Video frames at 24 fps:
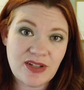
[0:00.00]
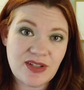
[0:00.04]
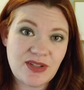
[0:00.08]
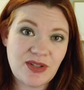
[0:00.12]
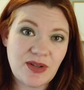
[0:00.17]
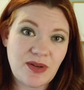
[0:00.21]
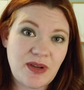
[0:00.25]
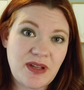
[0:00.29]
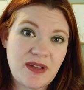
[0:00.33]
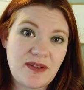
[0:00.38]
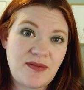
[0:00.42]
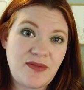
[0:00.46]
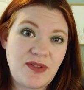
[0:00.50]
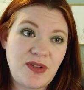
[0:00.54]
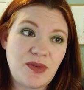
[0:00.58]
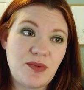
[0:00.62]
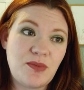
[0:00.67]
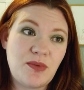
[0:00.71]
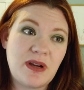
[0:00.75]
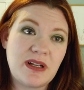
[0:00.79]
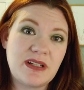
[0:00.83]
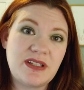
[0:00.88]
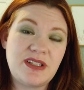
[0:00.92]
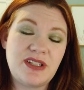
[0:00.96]
So if you
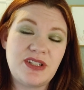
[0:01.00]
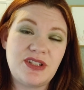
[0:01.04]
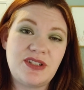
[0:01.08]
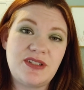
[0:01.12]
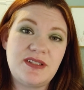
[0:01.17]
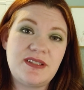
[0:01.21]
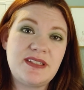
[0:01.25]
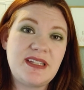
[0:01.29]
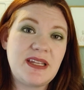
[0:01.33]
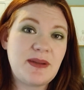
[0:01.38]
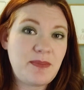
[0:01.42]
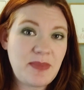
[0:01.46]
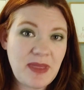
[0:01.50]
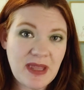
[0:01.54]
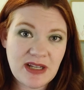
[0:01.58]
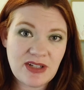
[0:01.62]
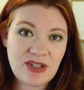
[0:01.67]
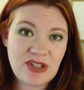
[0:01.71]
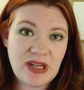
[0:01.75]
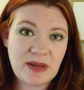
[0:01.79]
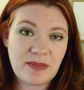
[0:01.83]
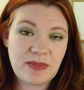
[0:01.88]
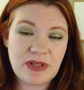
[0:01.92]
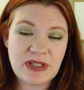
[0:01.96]
want to skip that
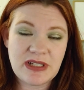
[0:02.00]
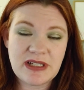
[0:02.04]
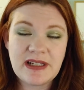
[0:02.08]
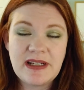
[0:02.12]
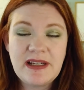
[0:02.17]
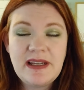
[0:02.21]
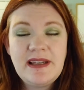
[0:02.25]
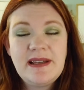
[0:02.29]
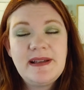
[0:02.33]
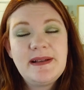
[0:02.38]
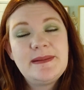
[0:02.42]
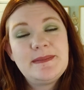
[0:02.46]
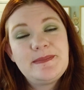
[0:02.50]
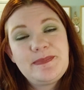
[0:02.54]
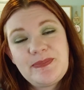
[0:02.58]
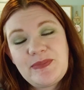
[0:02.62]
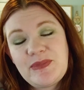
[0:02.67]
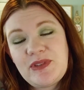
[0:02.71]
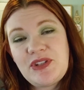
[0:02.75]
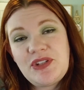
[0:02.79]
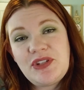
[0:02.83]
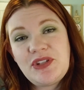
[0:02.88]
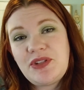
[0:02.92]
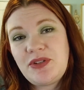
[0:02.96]
chapter,
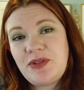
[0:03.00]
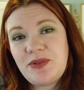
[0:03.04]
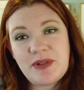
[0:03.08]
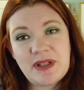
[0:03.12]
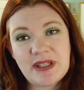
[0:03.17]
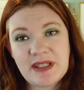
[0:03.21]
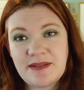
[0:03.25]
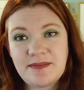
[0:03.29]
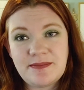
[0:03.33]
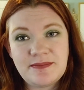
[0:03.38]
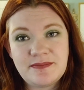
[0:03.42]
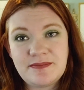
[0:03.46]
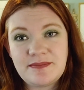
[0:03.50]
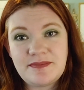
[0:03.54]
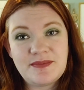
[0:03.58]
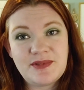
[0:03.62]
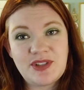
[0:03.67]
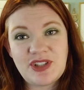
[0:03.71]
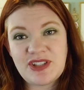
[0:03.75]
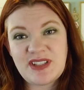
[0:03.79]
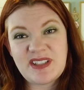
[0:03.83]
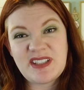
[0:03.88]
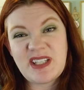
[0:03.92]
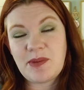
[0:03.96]
you can
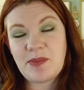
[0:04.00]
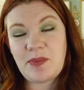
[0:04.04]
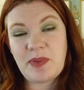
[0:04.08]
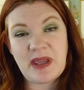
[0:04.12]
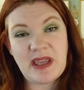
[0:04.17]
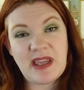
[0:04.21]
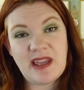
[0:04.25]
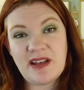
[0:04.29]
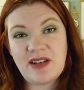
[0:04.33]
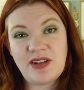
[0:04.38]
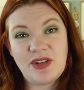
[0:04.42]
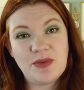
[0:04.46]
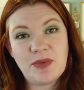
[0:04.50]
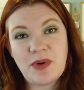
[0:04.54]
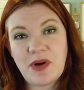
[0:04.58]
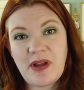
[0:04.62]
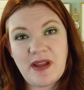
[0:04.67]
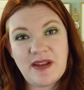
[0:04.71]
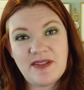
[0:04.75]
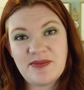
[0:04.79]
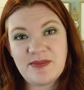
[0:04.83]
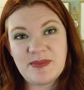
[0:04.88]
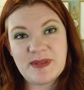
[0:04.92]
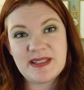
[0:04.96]
just skip it and you won't
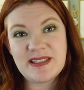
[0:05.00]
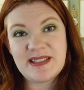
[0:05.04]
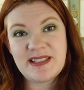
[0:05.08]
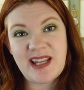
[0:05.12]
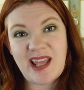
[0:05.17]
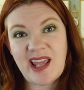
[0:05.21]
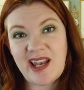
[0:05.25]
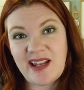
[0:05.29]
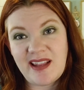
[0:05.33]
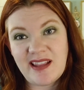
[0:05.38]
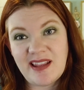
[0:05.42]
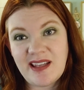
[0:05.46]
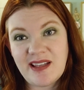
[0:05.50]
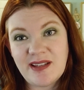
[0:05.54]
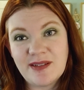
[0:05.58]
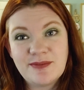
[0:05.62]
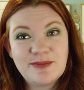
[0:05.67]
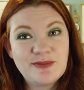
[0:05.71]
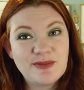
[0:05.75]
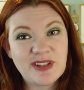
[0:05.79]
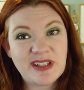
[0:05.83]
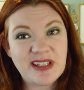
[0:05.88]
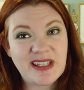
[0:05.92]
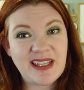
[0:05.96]
have missed anything
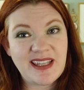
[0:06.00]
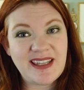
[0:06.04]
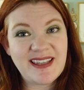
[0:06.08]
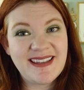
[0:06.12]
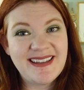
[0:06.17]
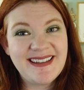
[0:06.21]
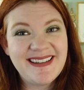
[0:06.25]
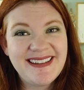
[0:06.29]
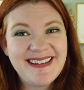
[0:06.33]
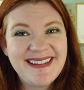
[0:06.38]
really.